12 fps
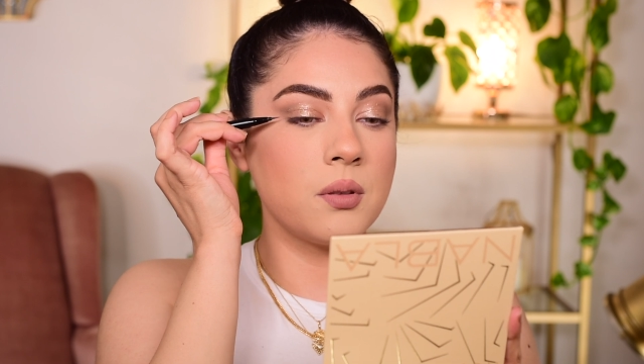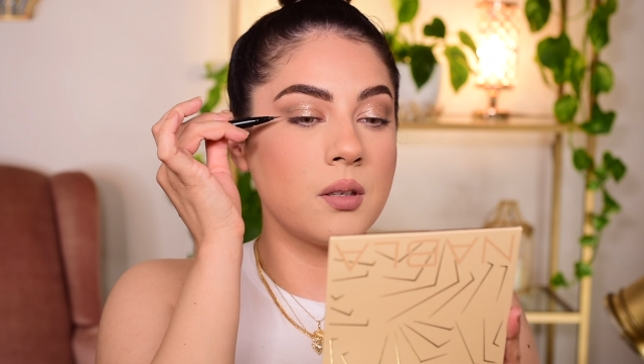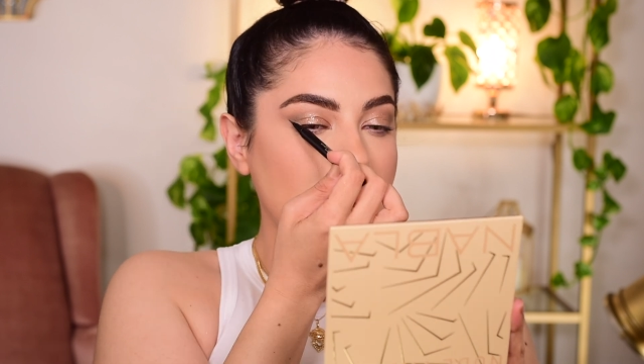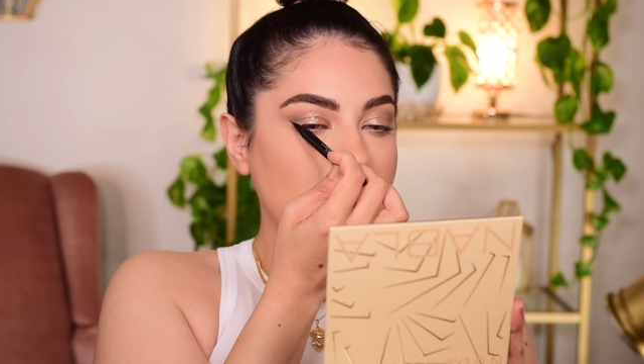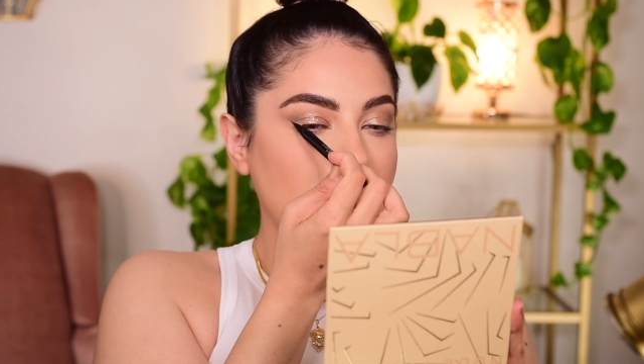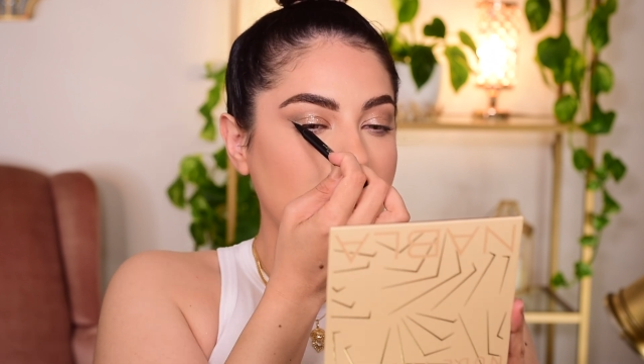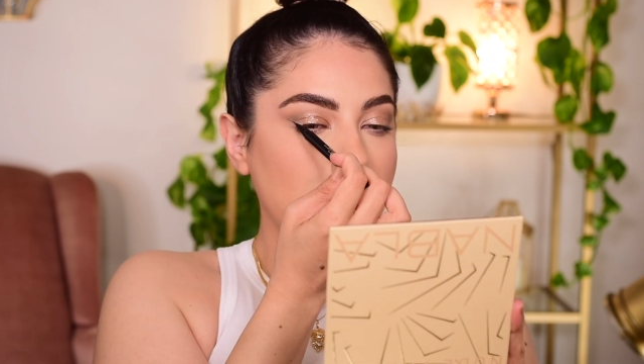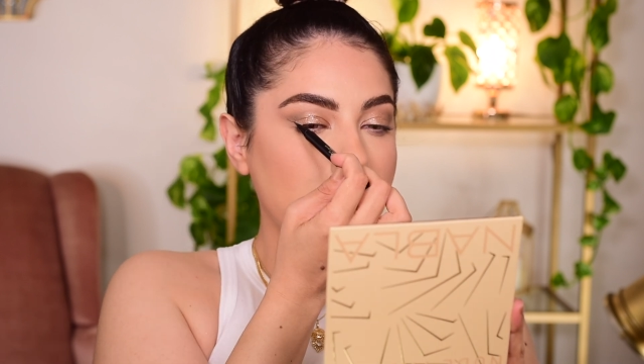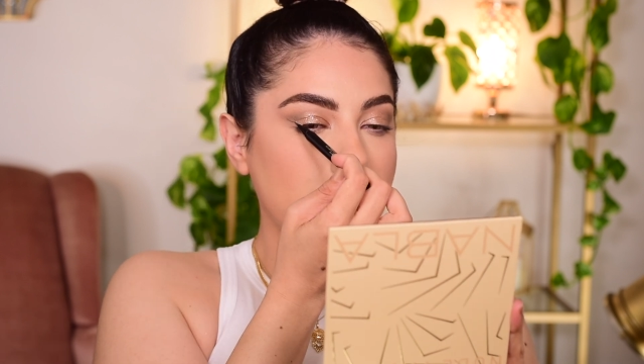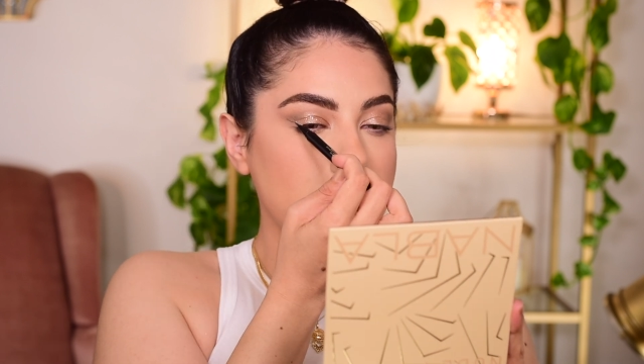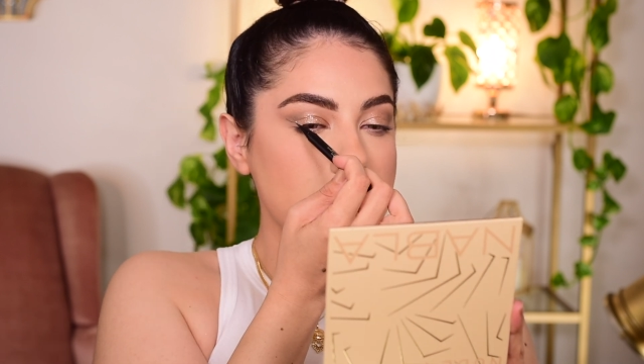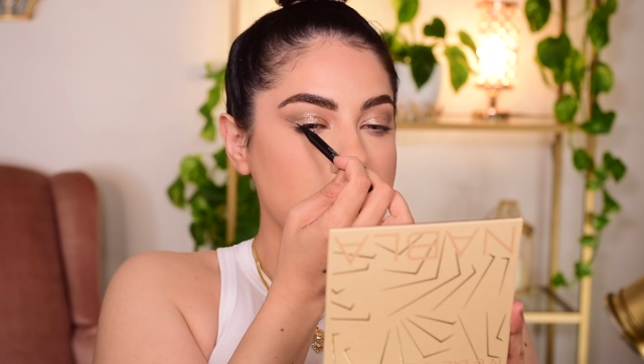And then I
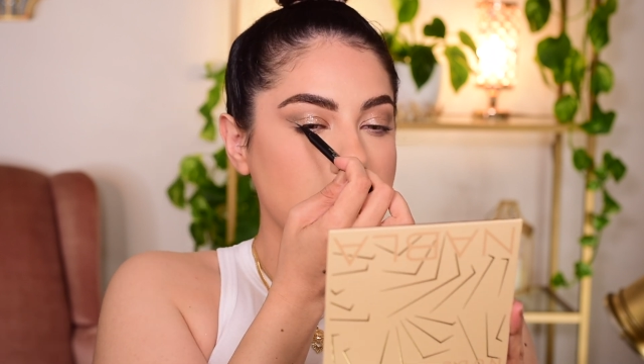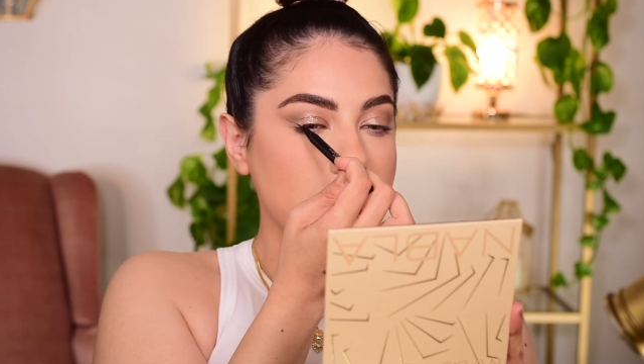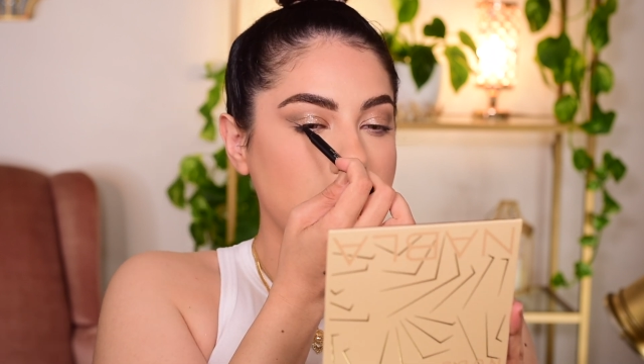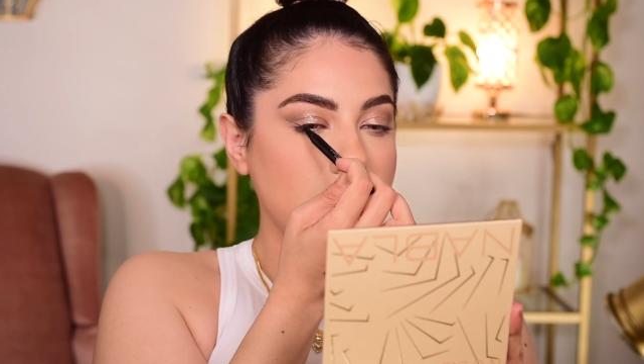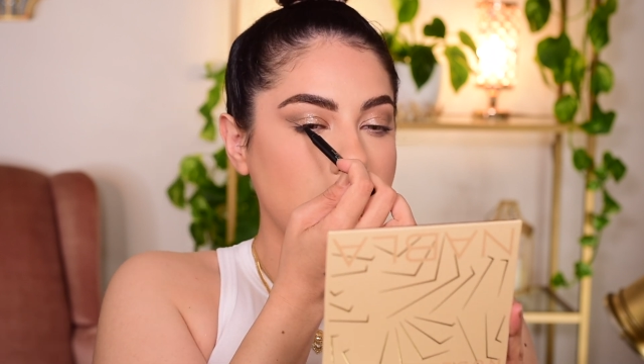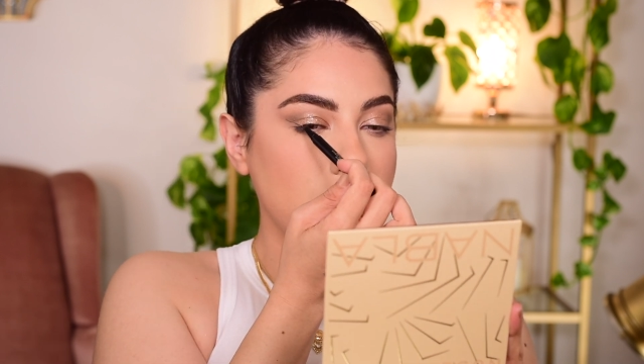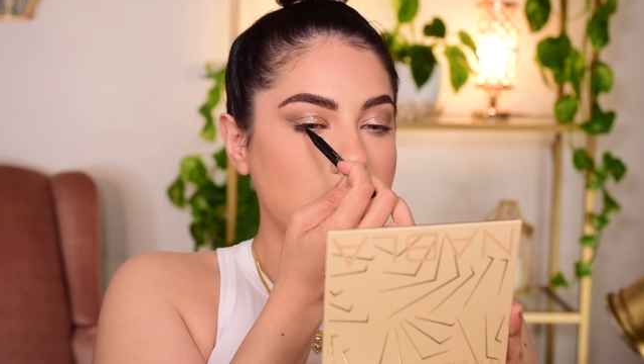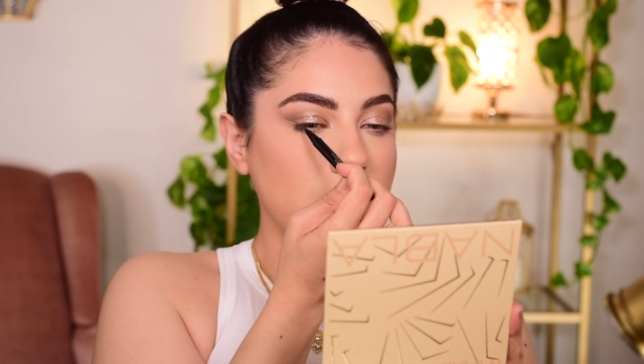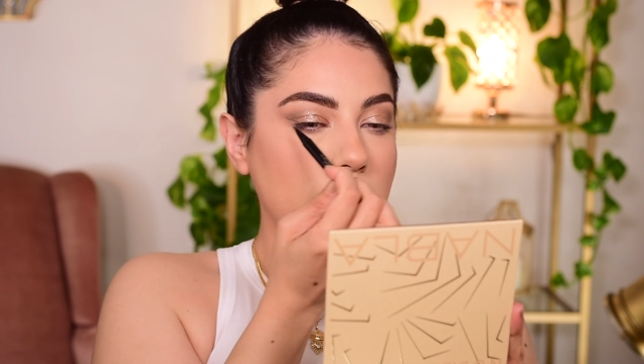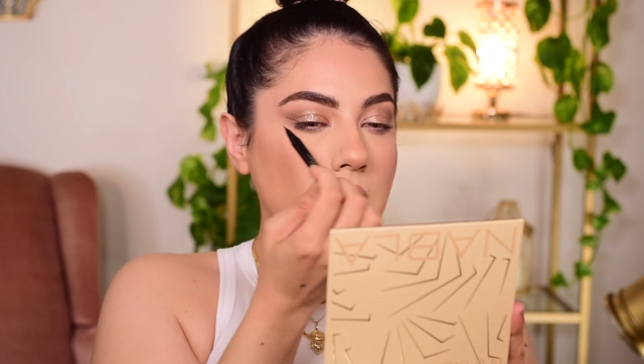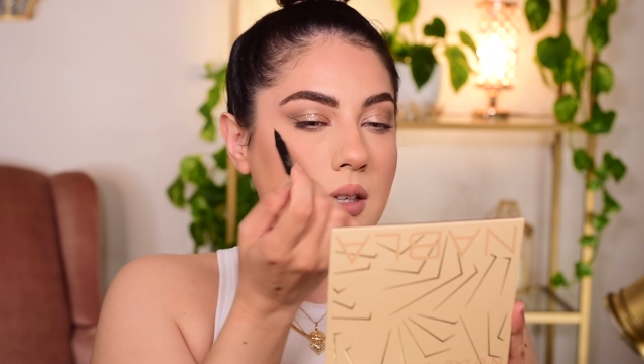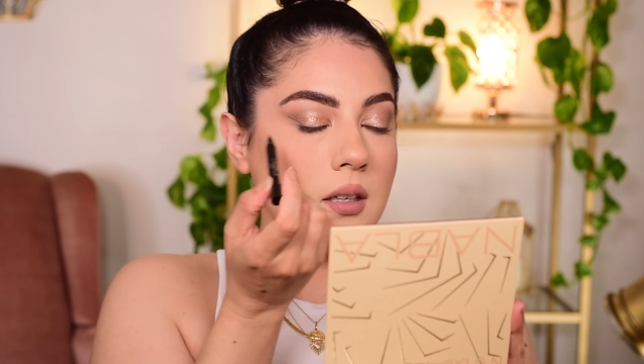press and create a
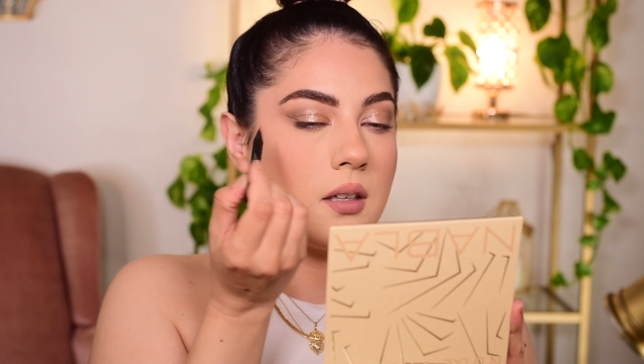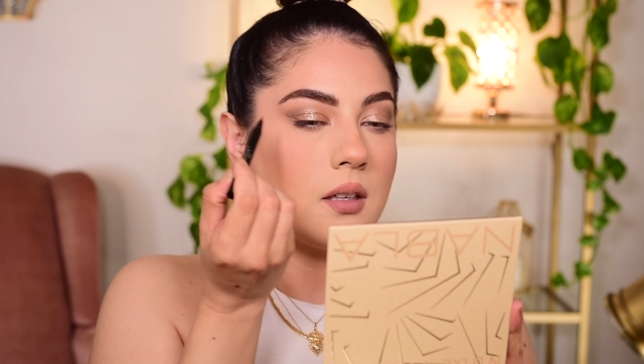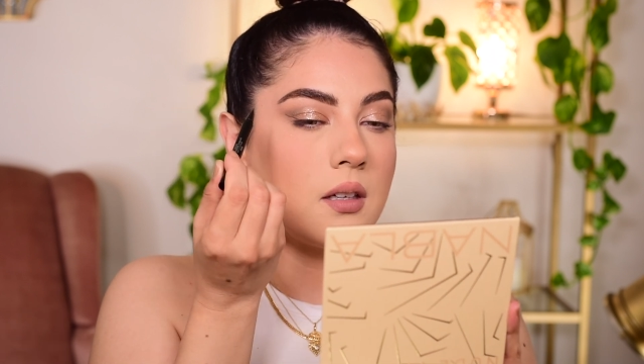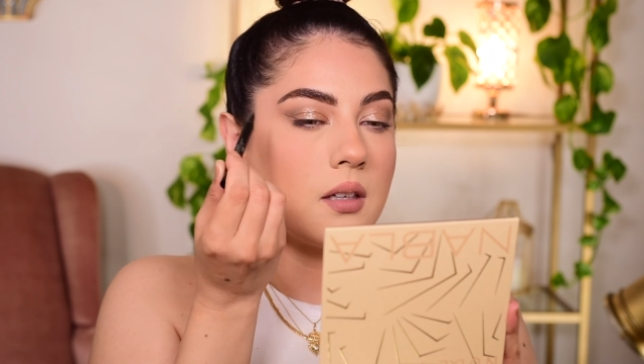wing.